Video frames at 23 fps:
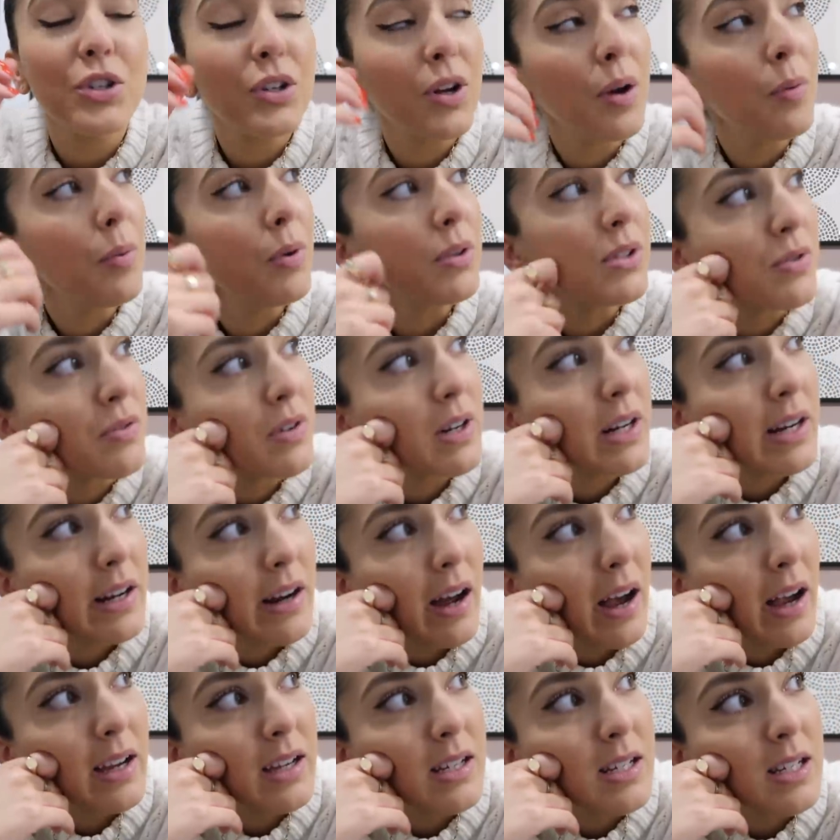you know what's really
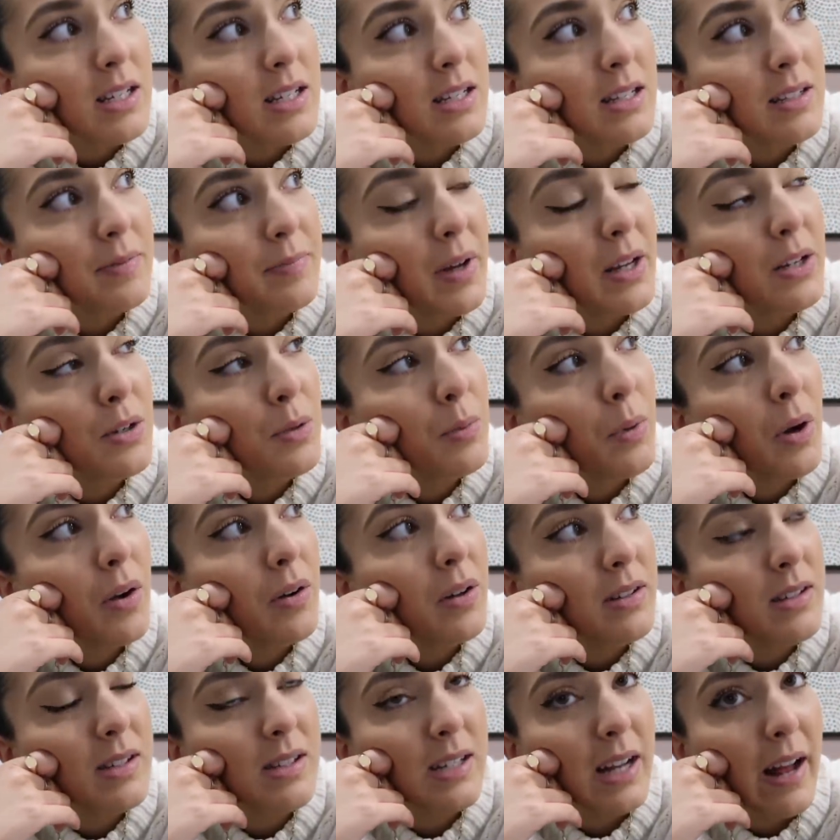nice? And you won't
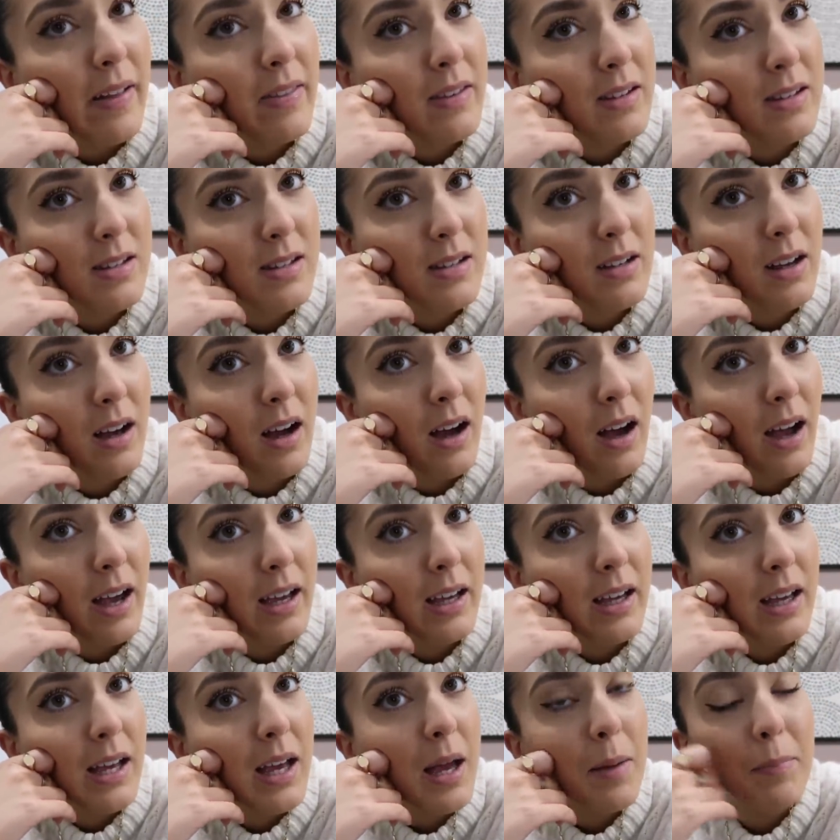understand this as a
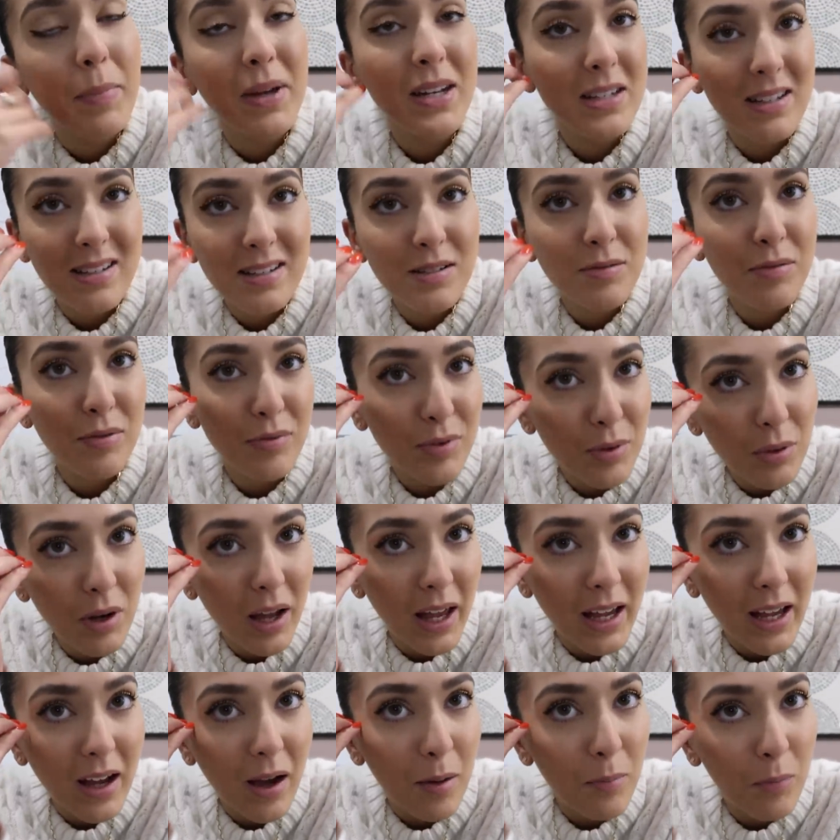guy, but it doesn't feel
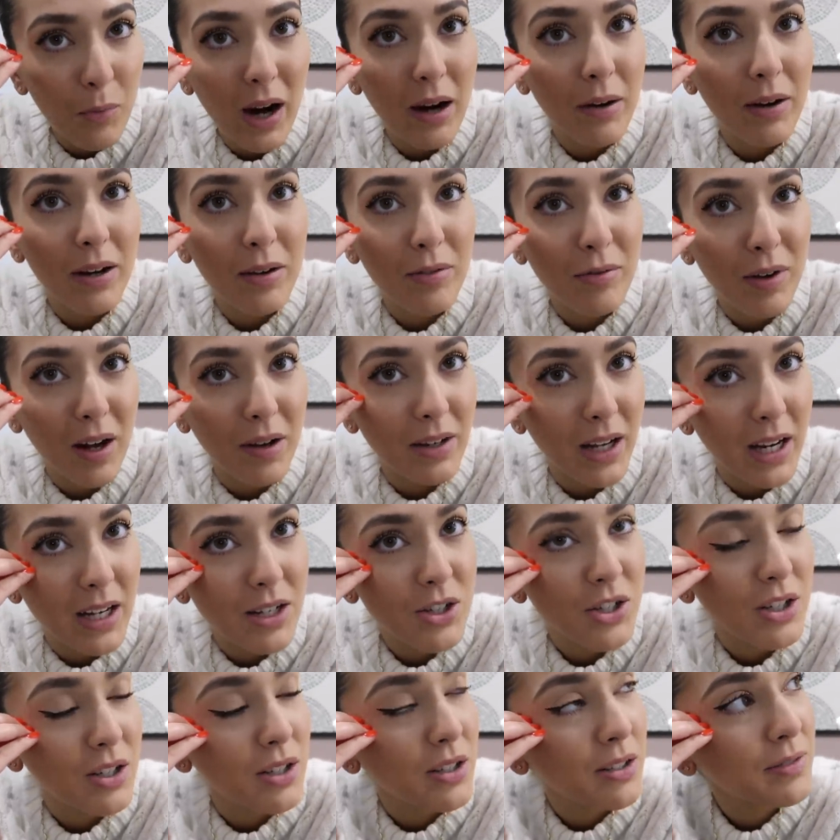like I'm wearing
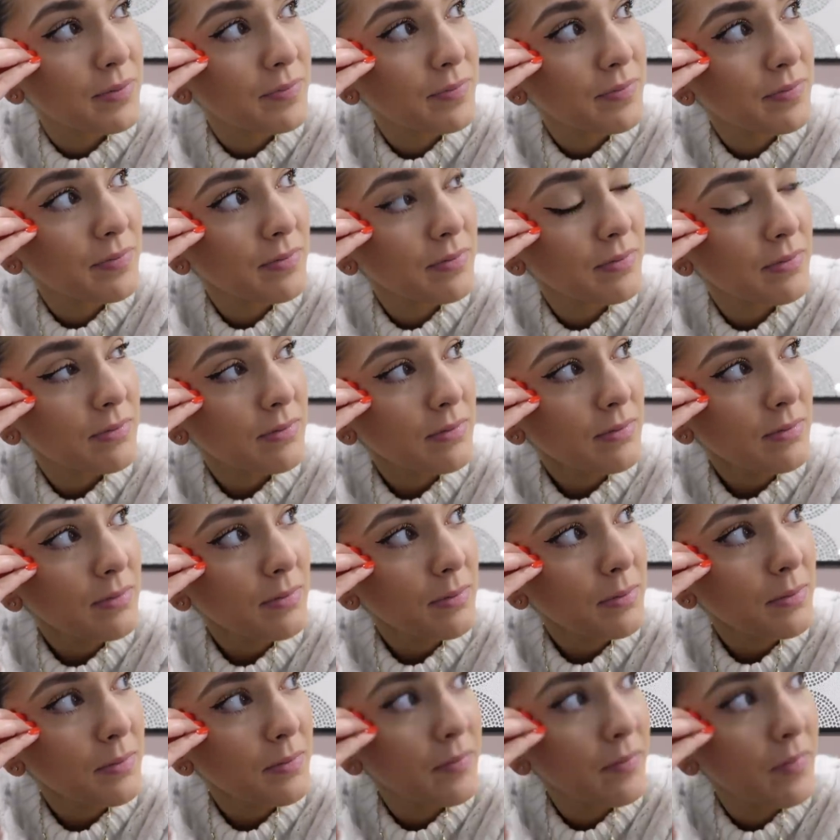foundation.
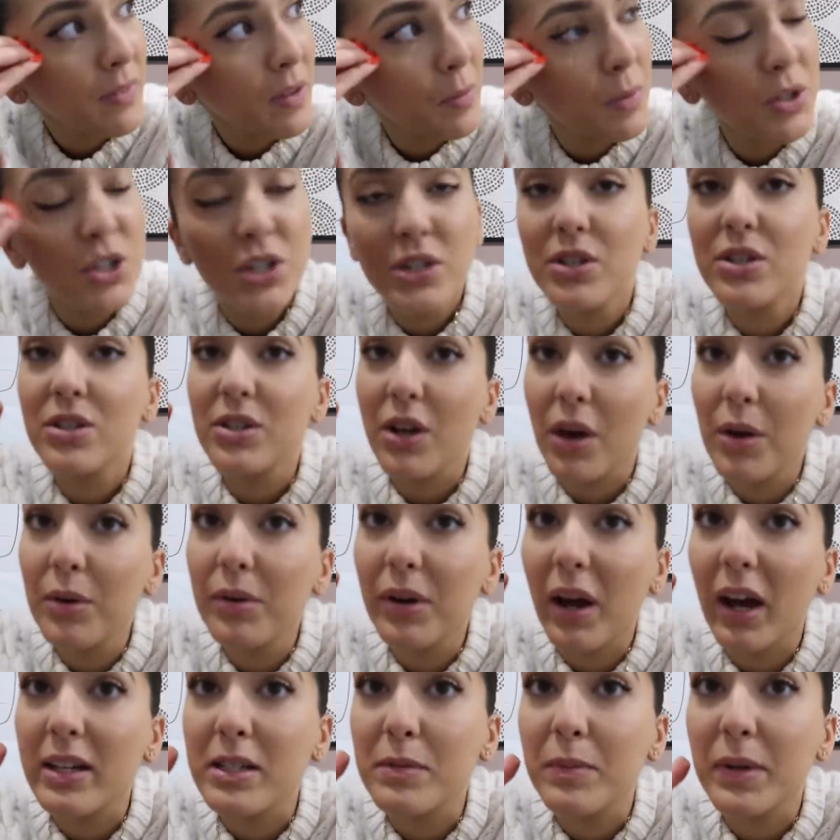Mm. Which is so
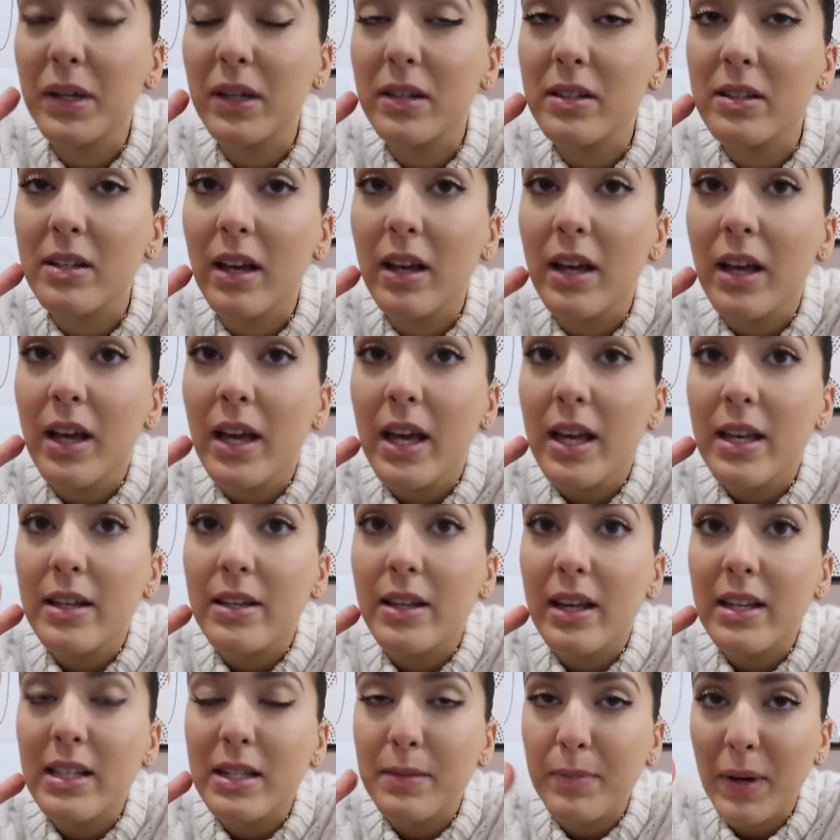nice because
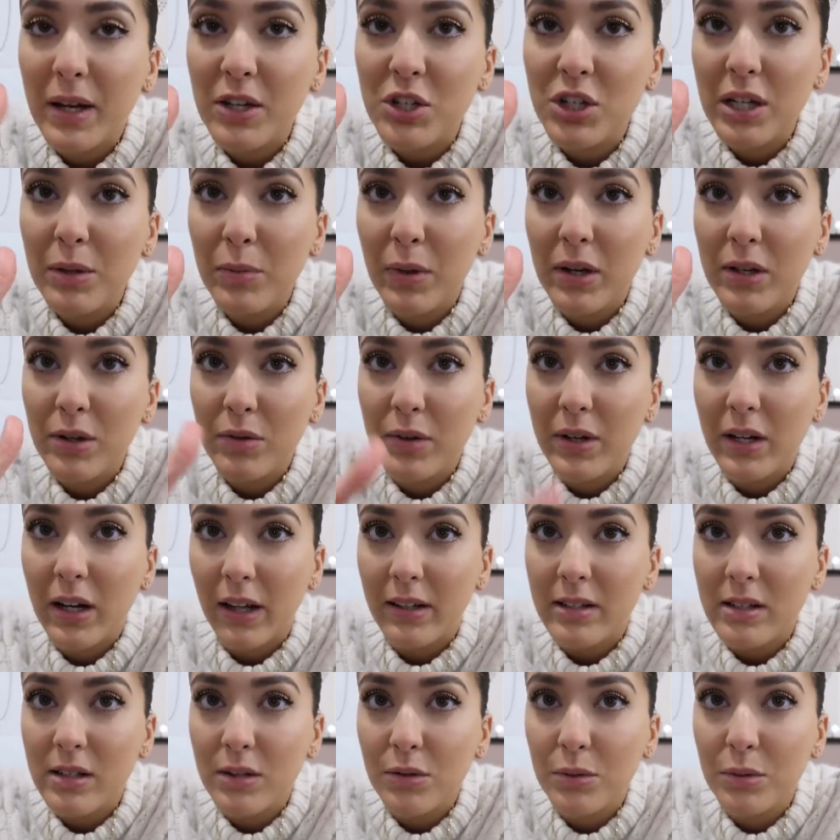especially when you're in
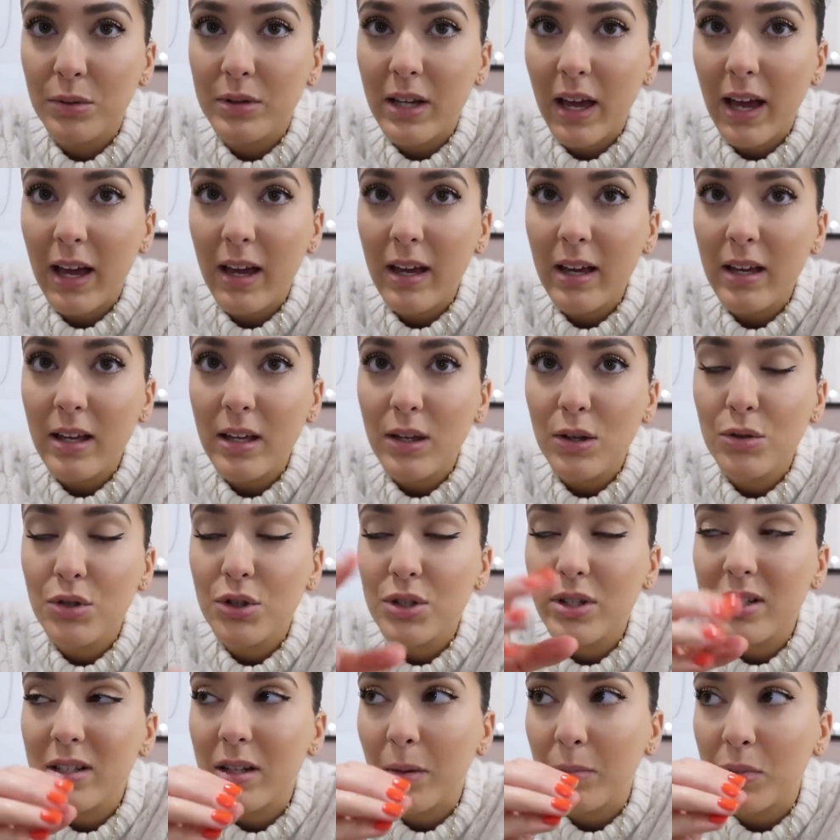London all day, you
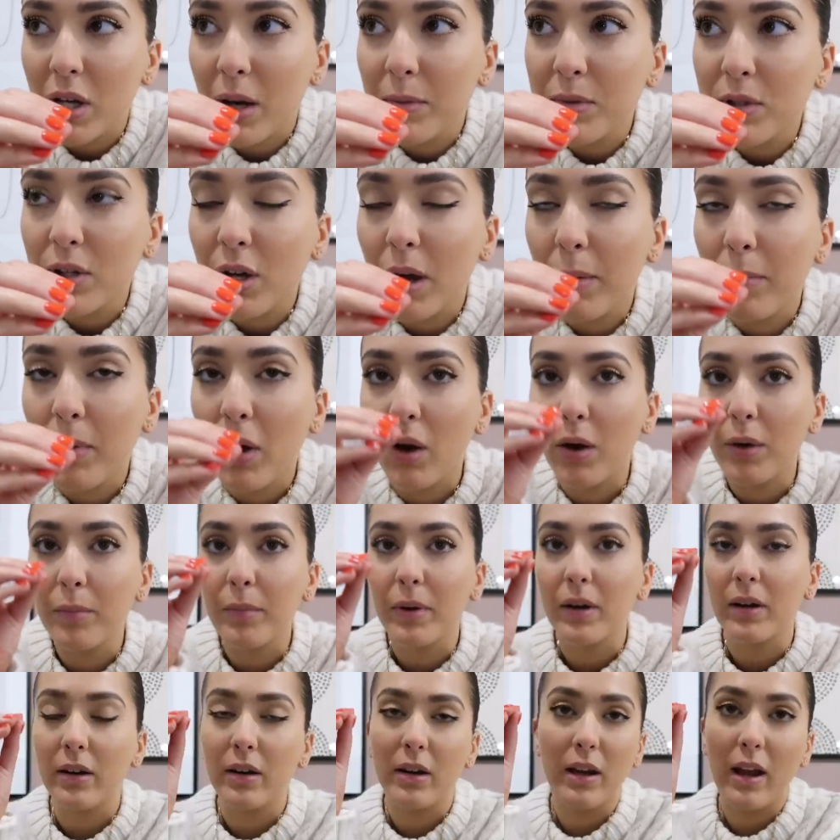just sometimes come home,
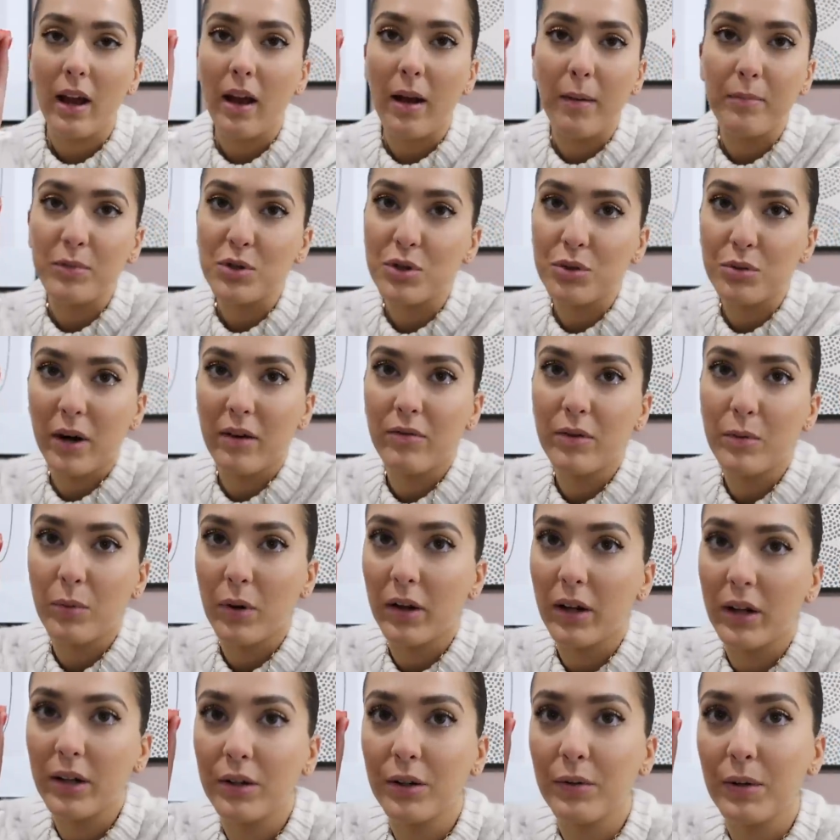and I'm sure
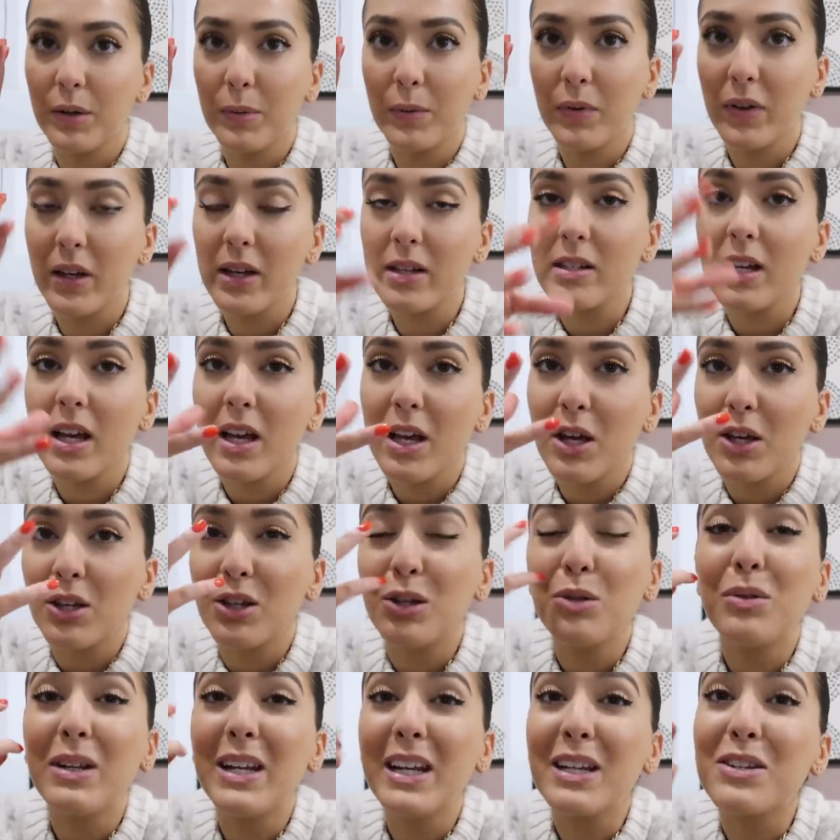everyone can agree with this,
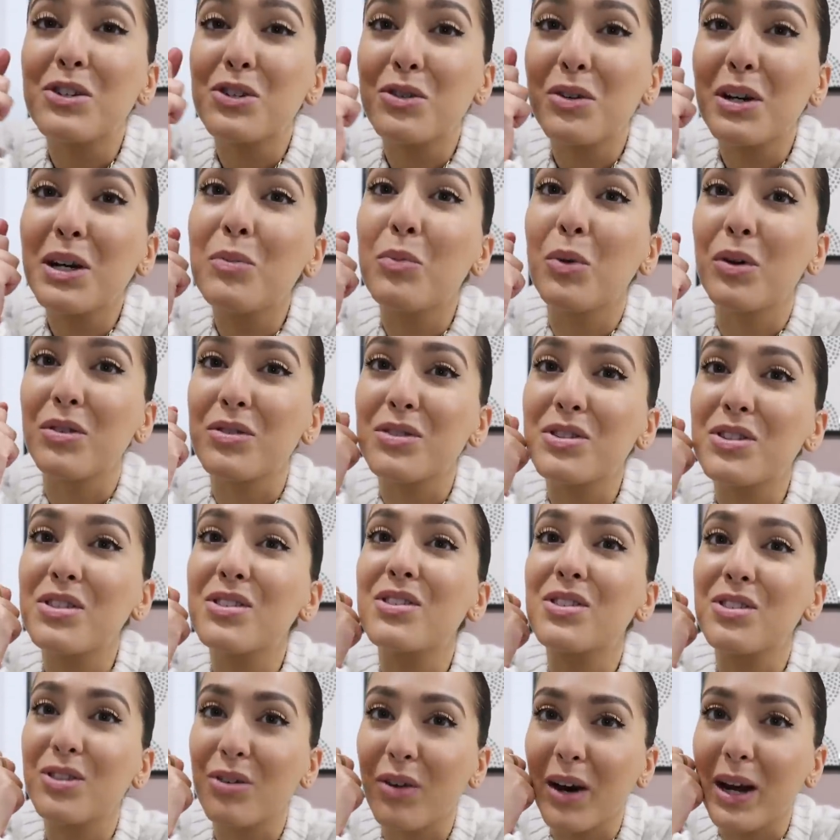you literally want to
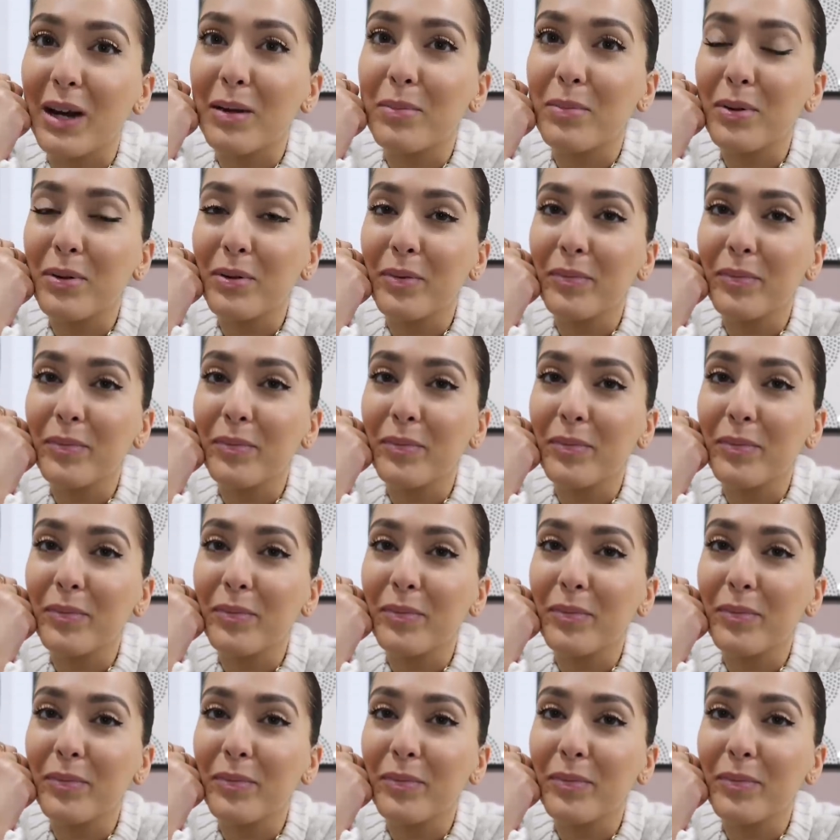scrape